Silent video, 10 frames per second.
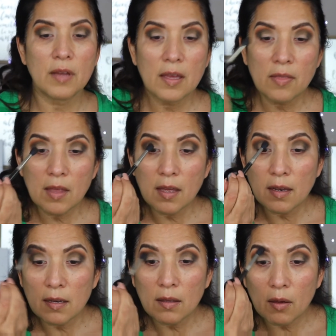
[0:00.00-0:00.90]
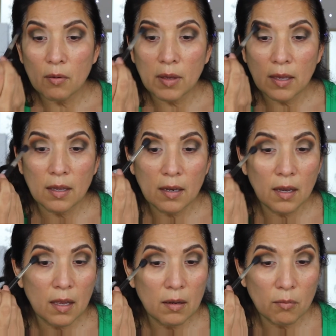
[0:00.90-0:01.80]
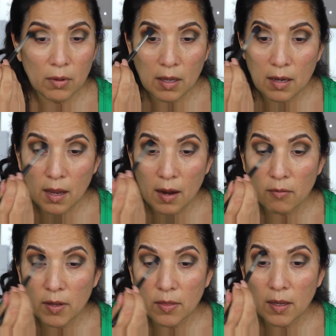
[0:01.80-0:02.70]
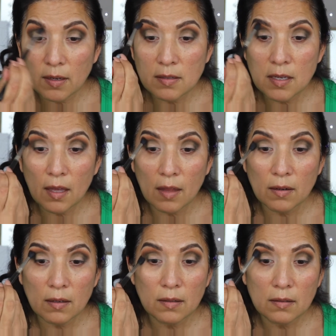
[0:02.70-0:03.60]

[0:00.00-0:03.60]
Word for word: and then go in and blend everything together.